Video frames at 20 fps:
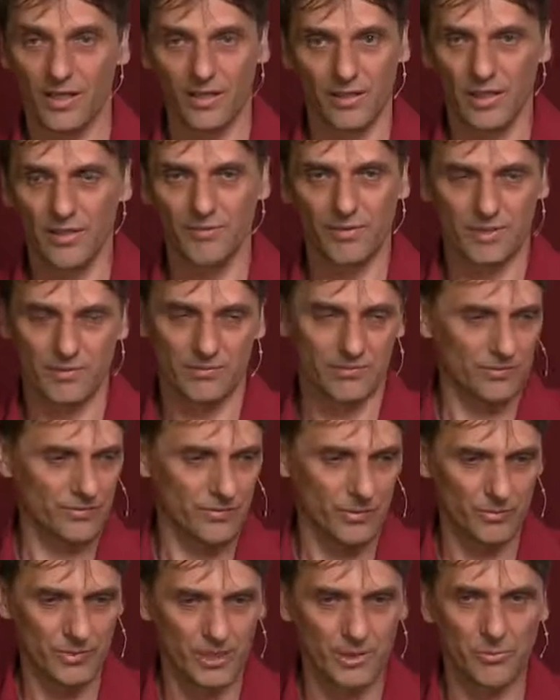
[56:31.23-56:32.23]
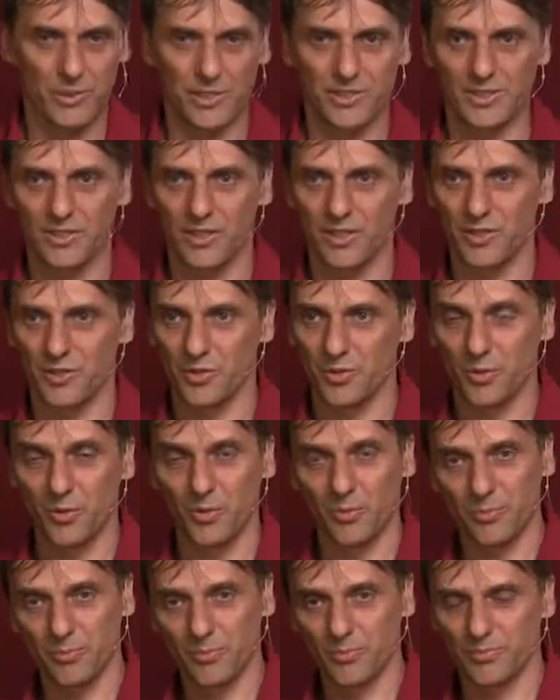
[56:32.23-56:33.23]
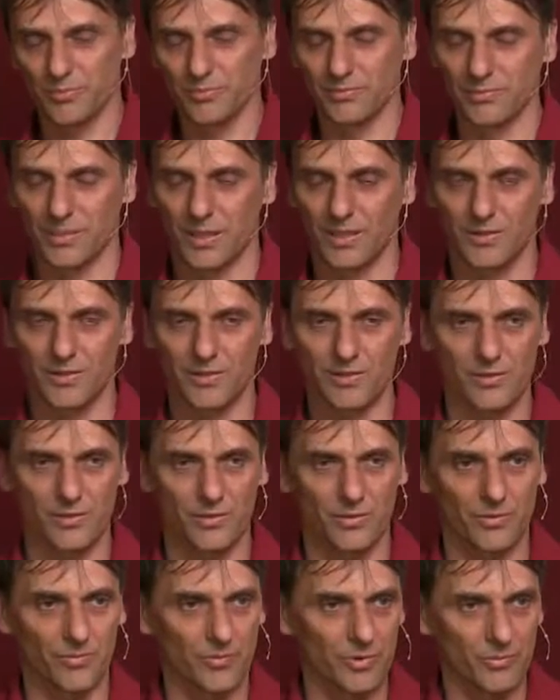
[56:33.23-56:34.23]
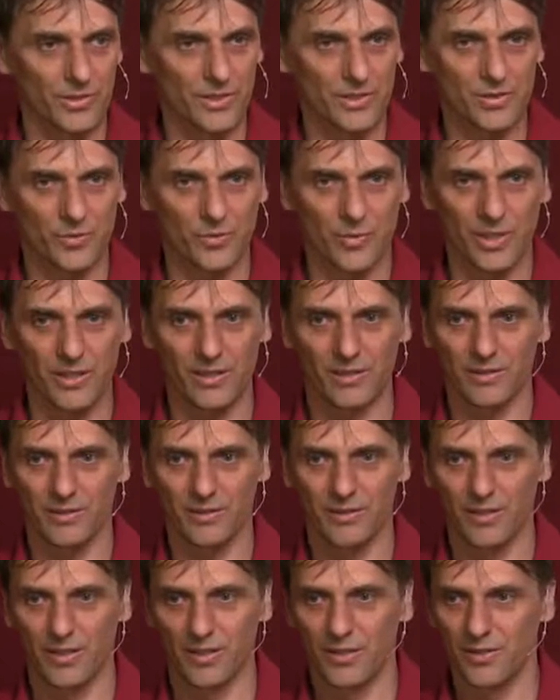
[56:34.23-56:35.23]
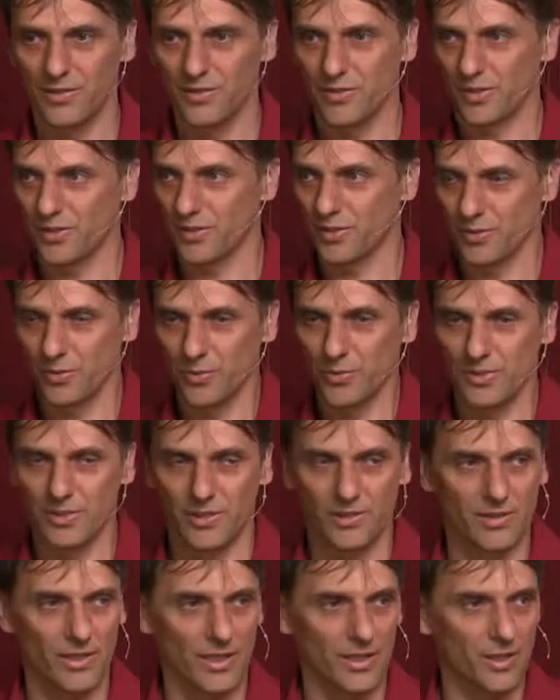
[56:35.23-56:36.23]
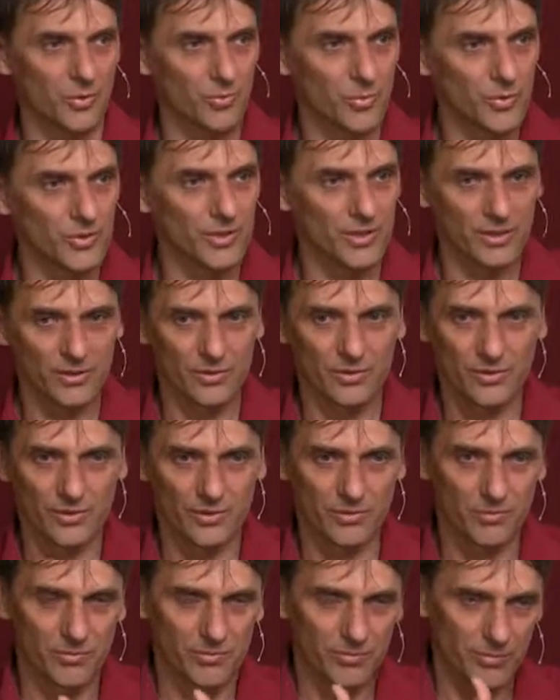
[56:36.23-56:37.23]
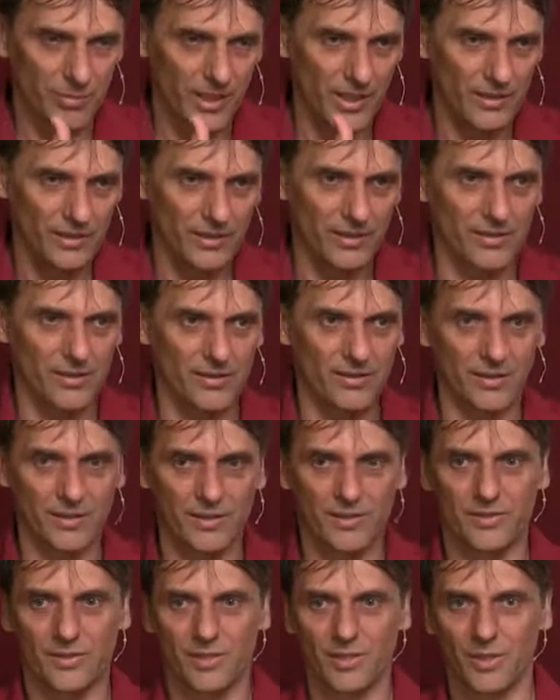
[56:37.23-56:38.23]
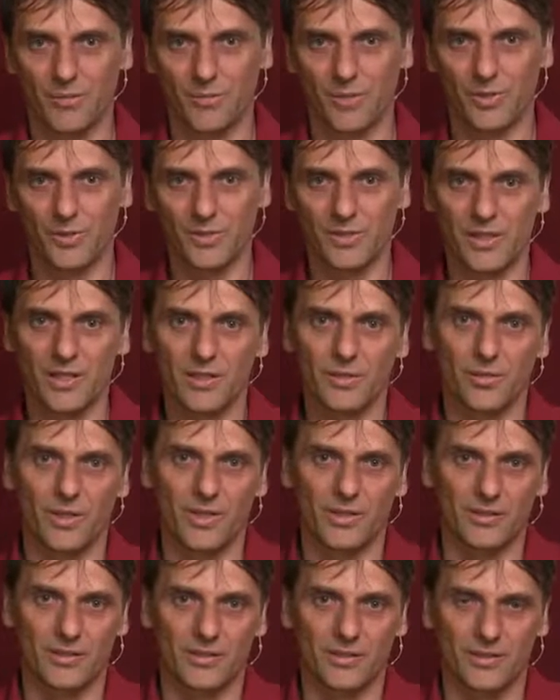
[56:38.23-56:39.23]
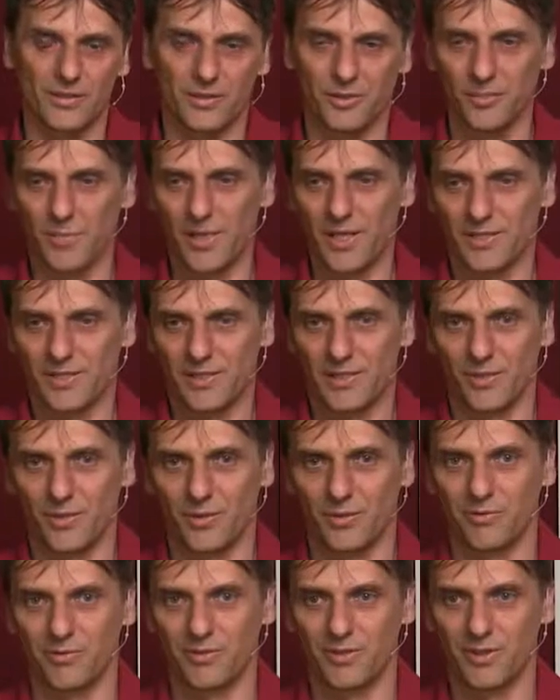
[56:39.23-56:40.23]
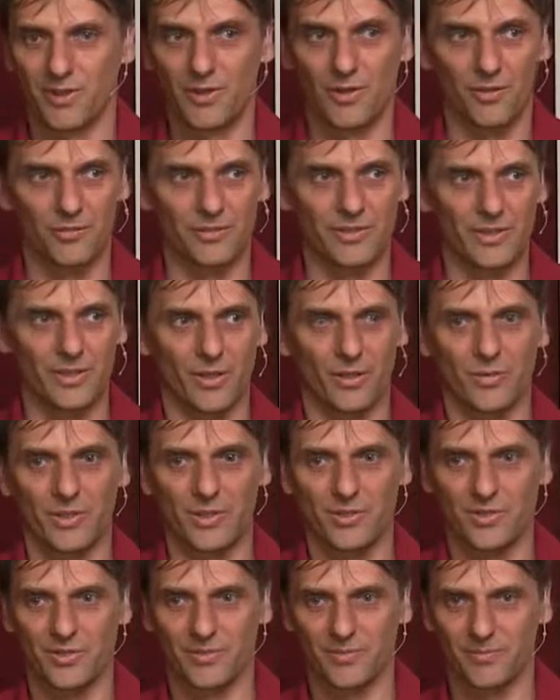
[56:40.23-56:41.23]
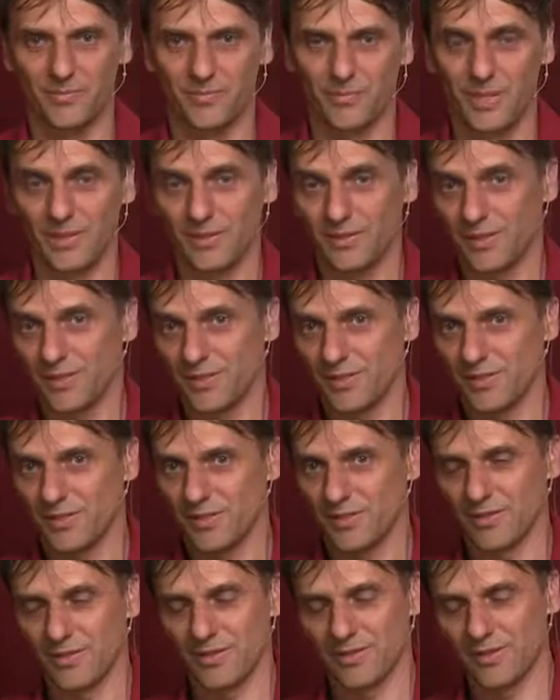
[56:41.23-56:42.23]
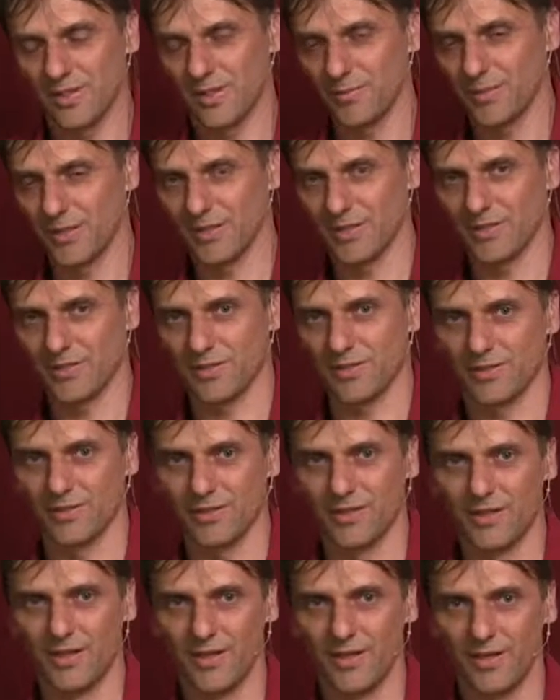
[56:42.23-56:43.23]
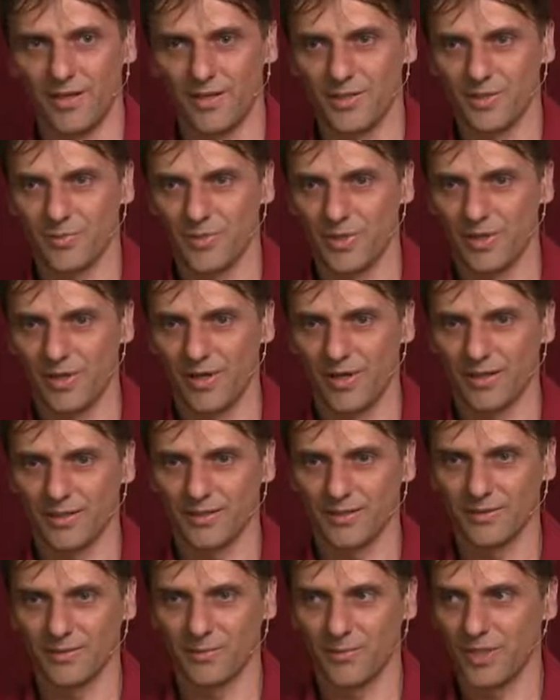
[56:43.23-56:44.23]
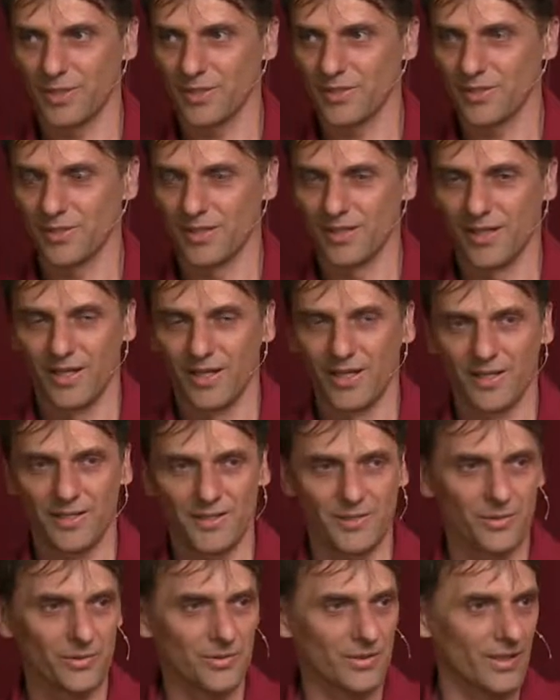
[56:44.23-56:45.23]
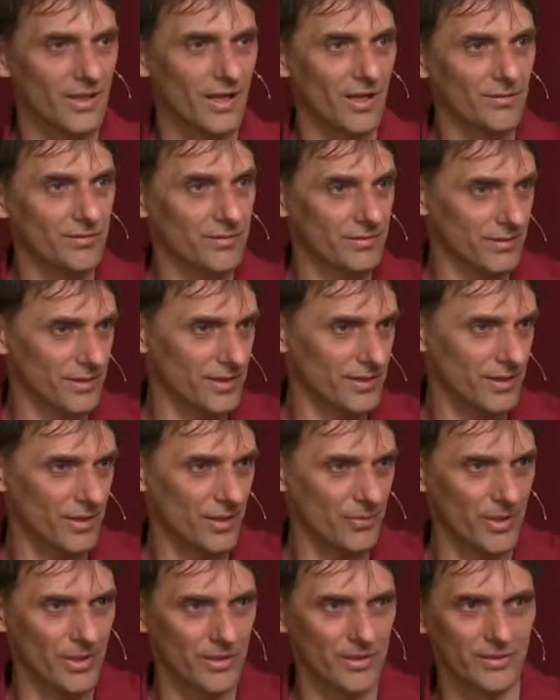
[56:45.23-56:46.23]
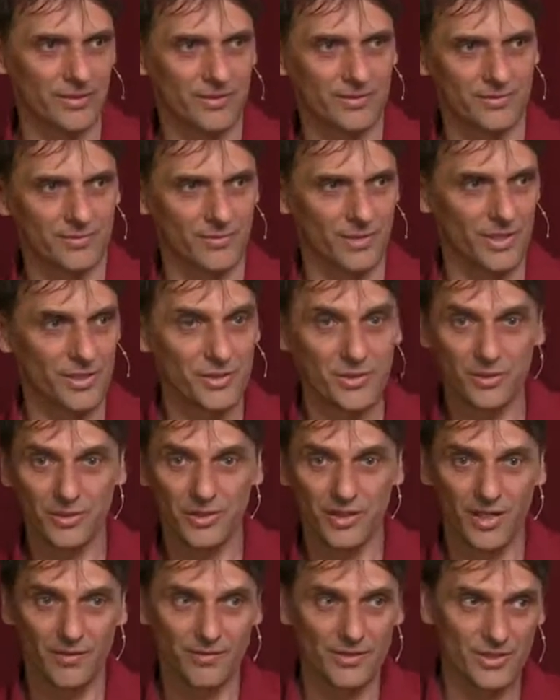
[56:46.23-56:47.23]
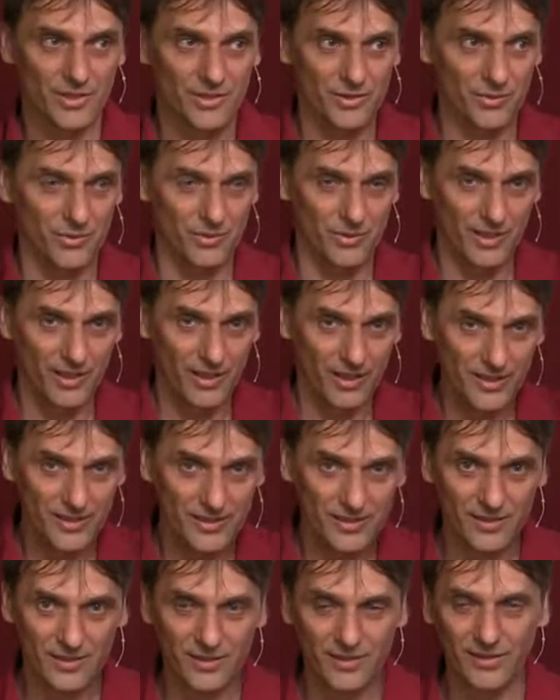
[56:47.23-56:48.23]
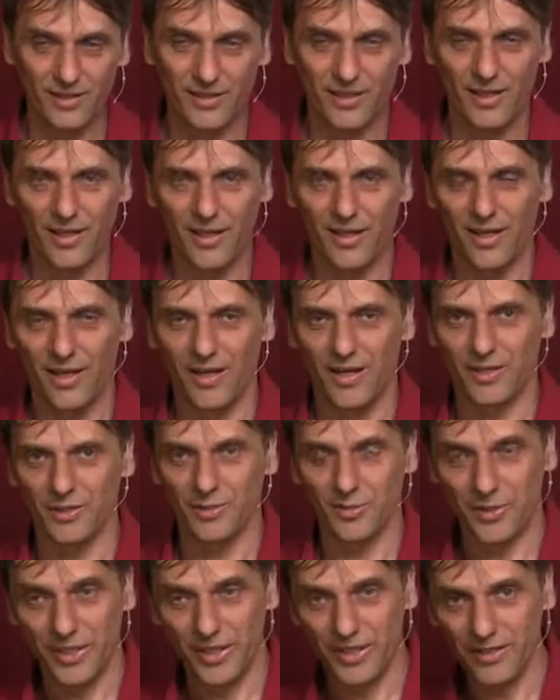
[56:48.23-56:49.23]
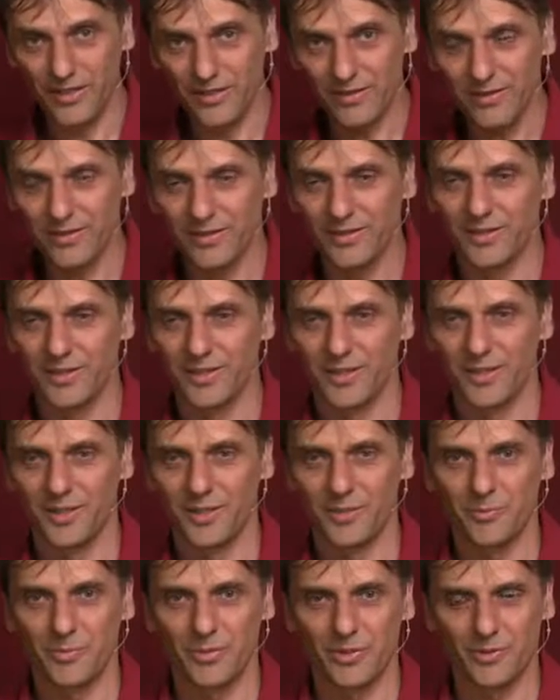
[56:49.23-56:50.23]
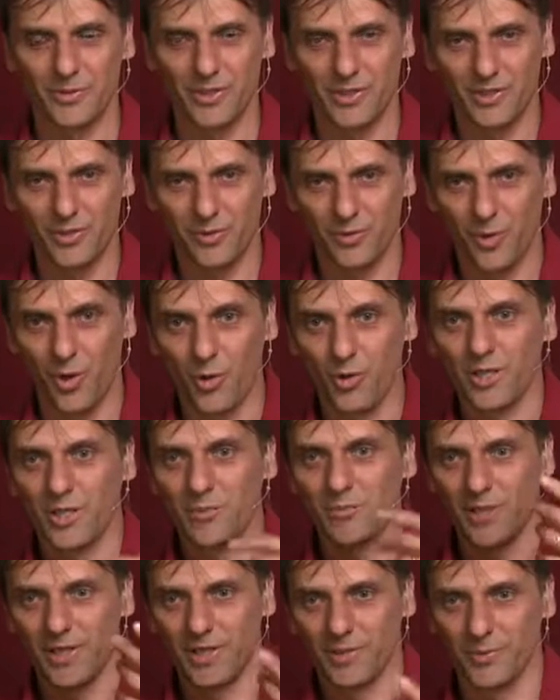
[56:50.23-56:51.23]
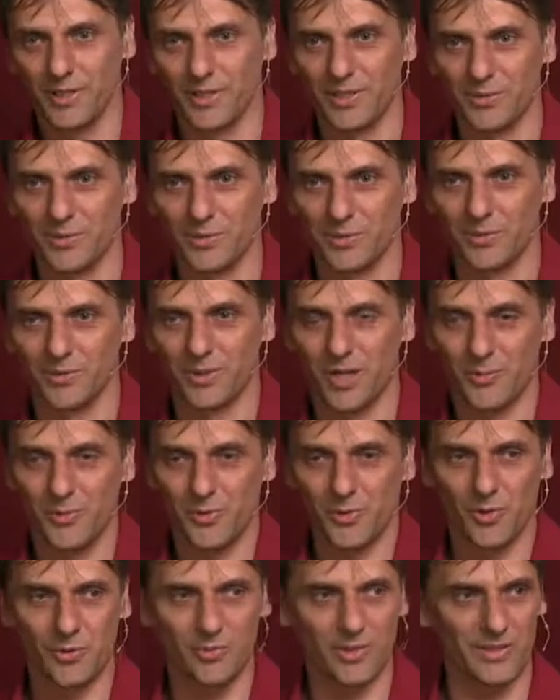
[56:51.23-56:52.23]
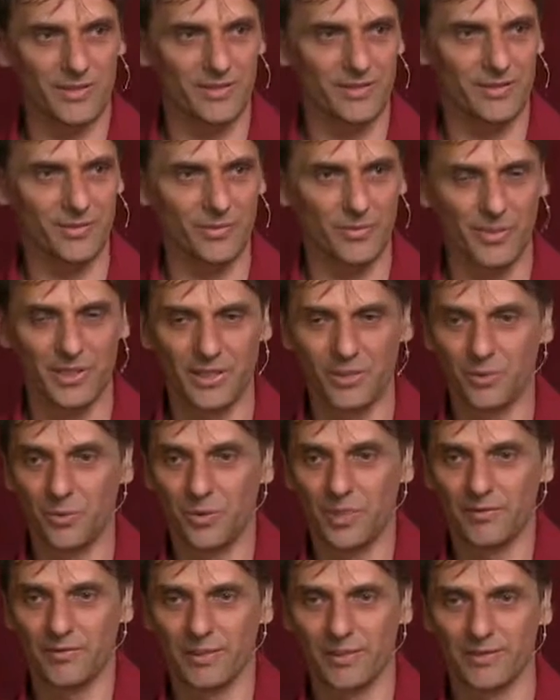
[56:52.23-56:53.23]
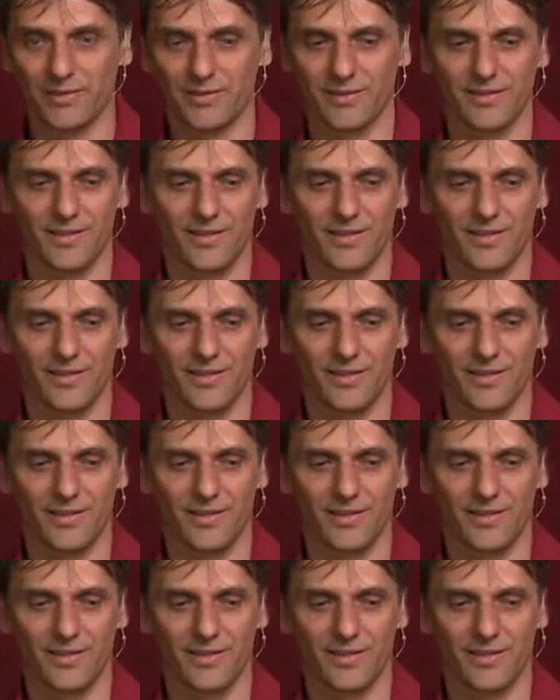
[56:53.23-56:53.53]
even from that presentation or others or from this weekend, just use it like put into the practical things because then you get the blessing of of the knowledge. But this is the same as uh, as with God. Once it's not enough, yesterday we heard, it's not enough just to listen and to hear, but we need to contemplate, we need to absorb it, we need to live it.